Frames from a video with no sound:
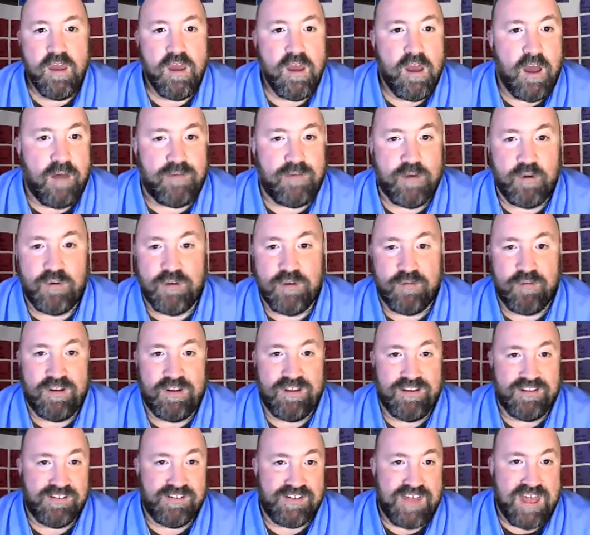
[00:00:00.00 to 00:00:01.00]
A few different
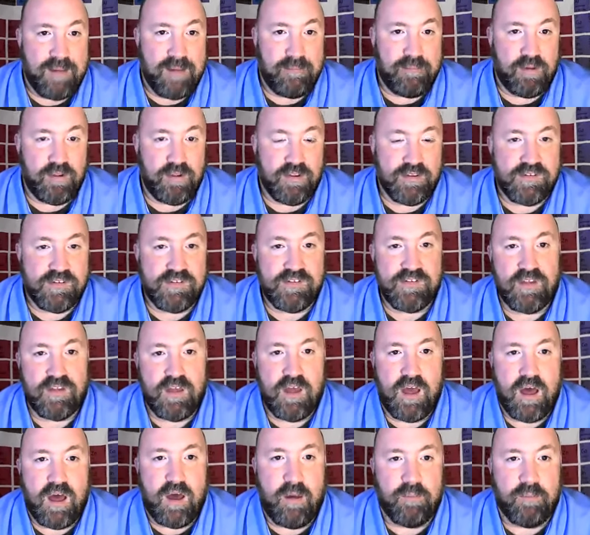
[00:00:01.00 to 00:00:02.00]
examples.
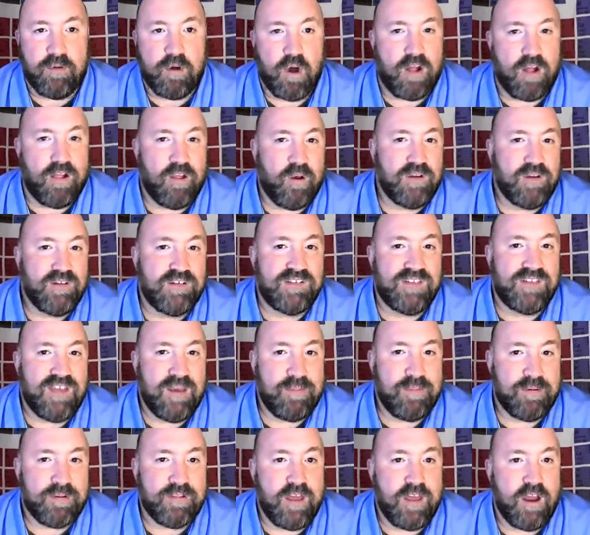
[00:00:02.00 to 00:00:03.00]
Colloids
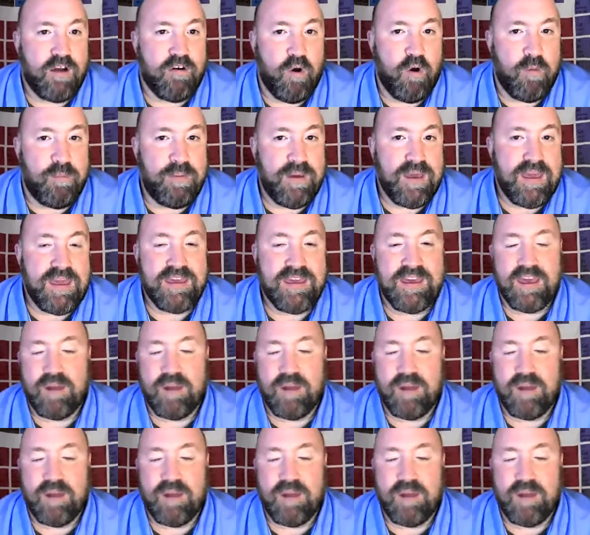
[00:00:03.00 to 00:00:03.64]
typically are opaque,